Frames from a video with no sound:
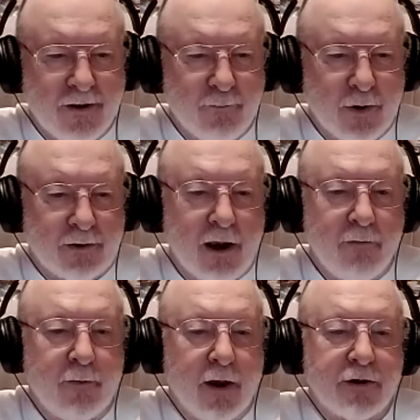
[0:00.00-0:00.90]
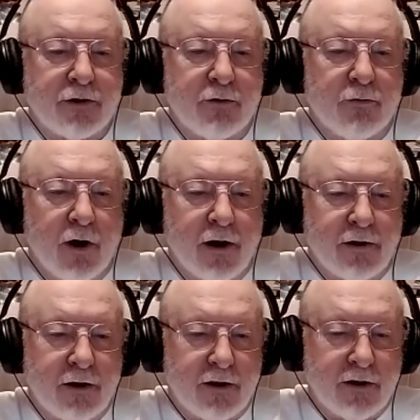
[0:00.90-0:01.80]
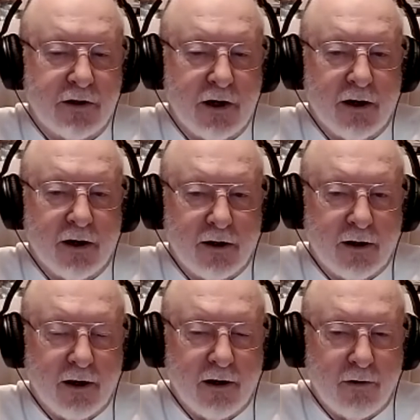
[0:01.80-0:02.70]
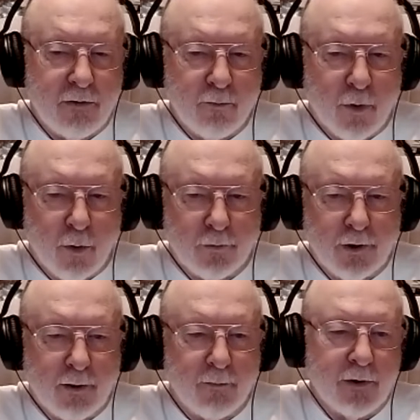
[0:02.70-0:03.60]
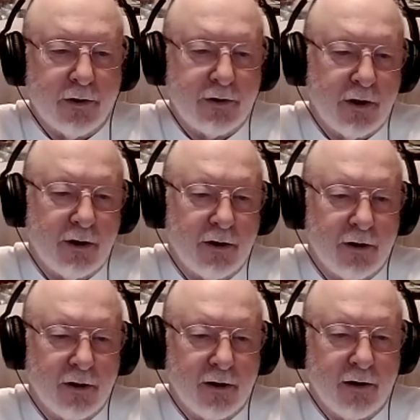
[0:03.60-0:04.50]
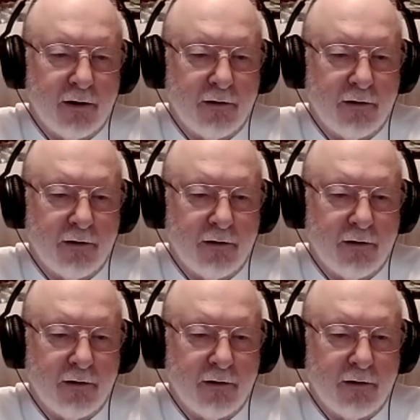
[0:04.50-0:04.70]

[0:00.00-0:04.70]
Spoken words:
But they fasten right to the ceiling. You bolt them to the ceiling, and then